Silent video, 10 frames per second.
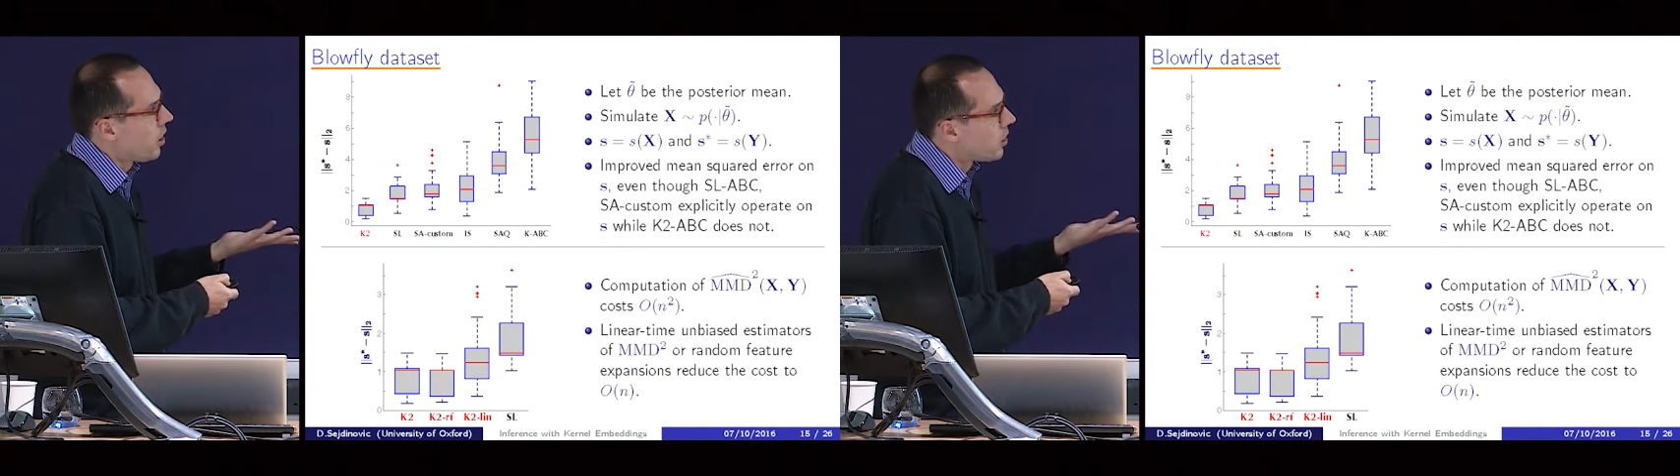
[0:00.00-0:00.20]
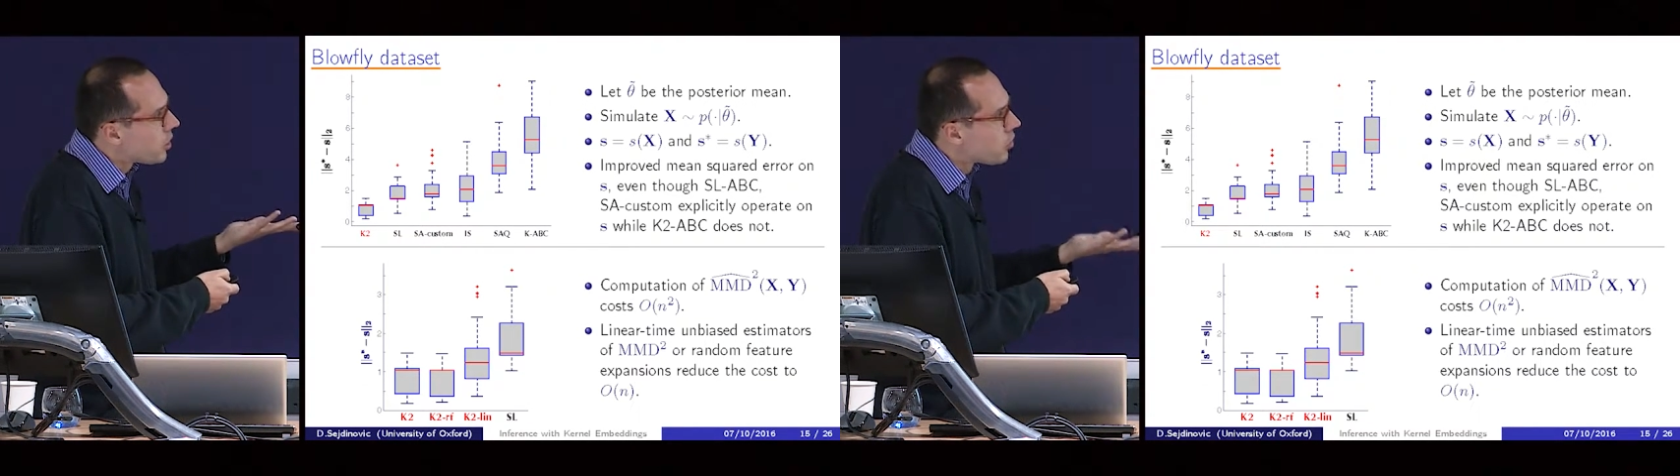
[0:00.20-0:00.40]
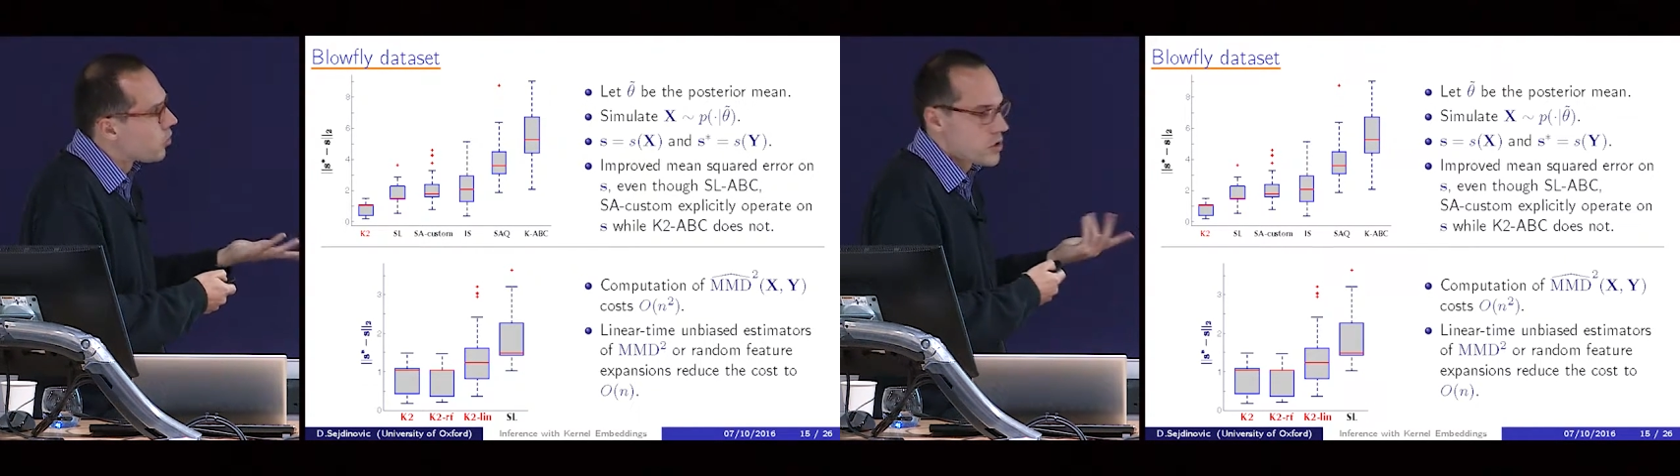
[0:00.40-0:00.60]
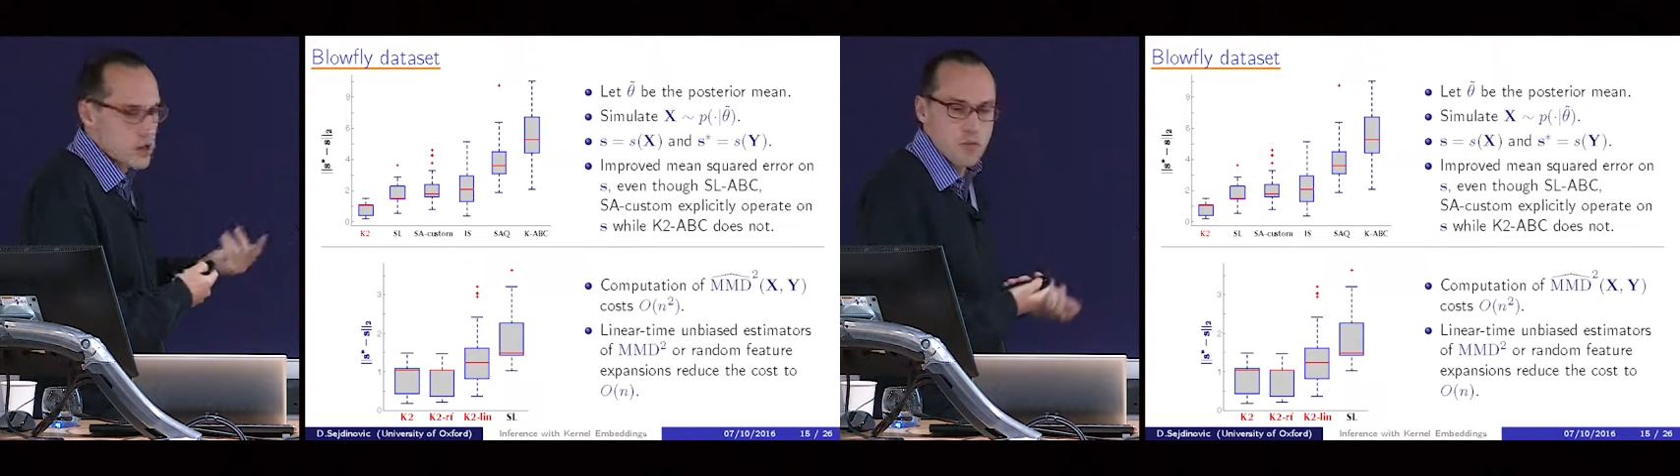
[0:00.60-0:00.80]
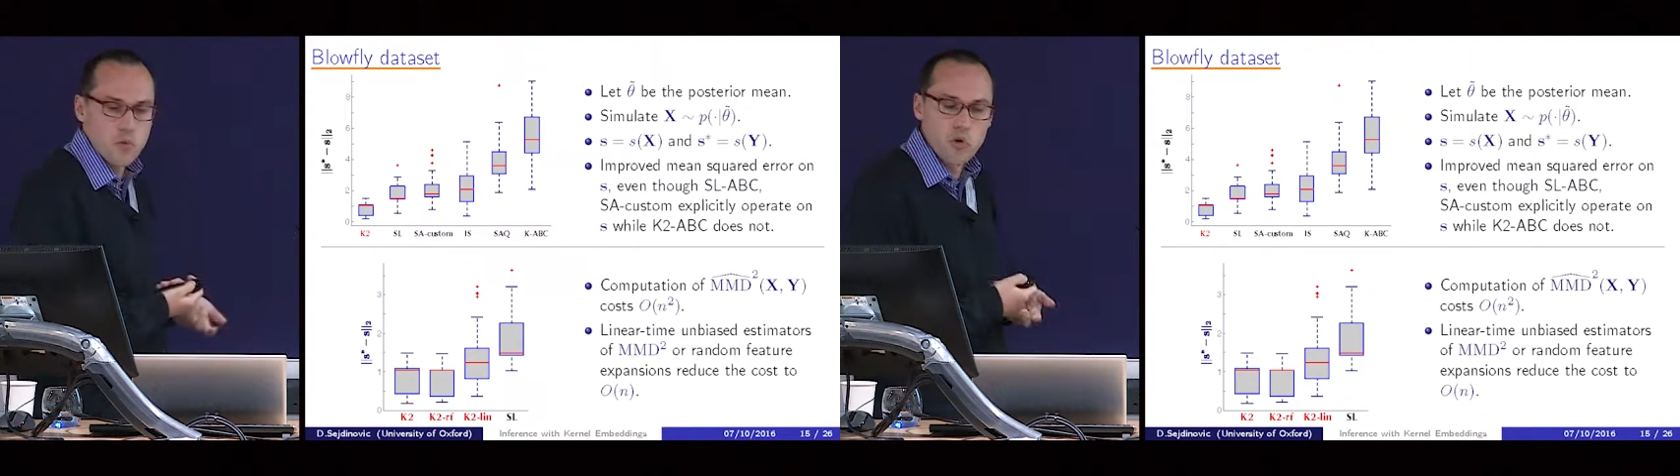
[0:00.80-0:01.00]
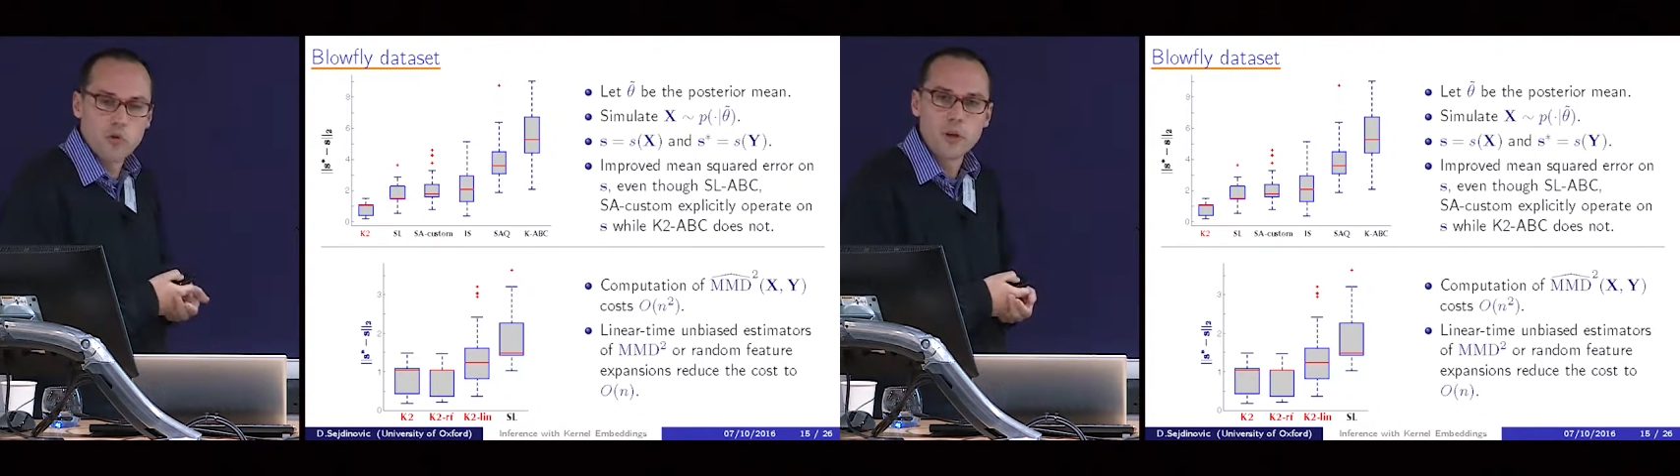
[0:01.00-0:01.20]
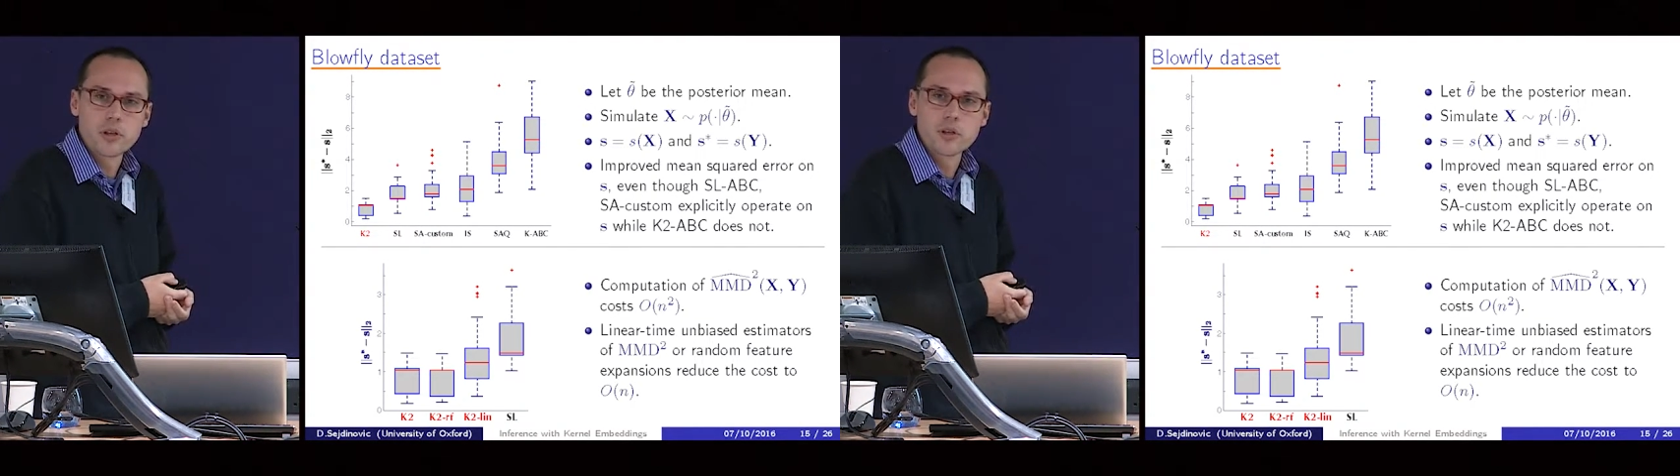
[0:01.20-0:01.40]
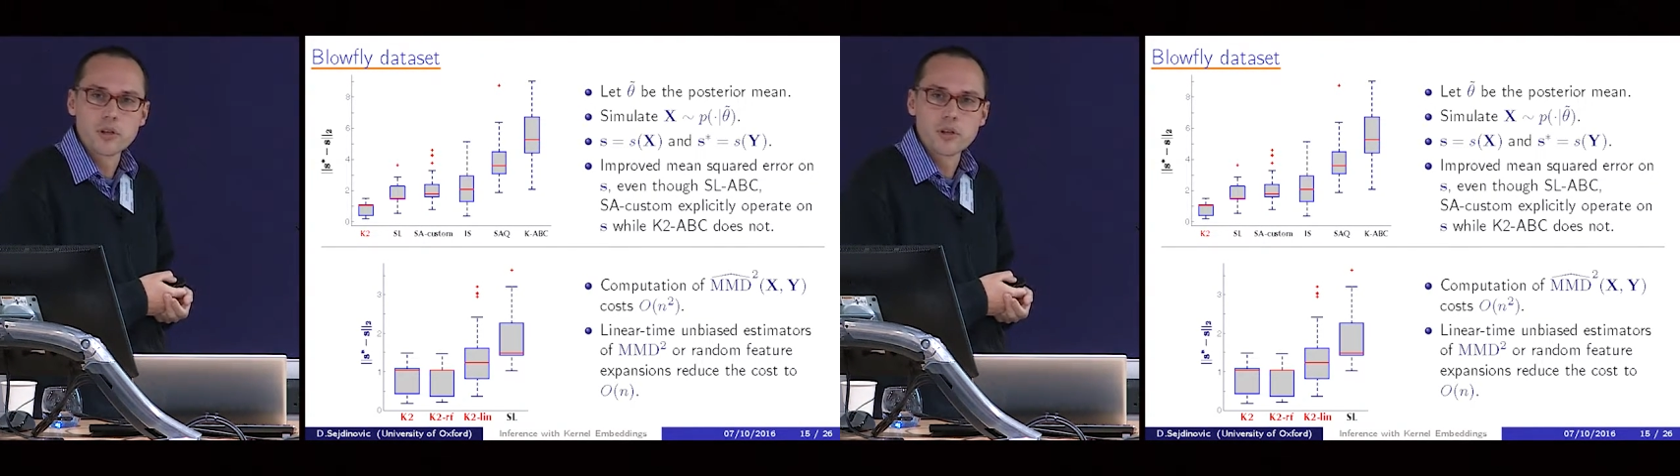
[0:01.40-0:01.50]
that you would see improvement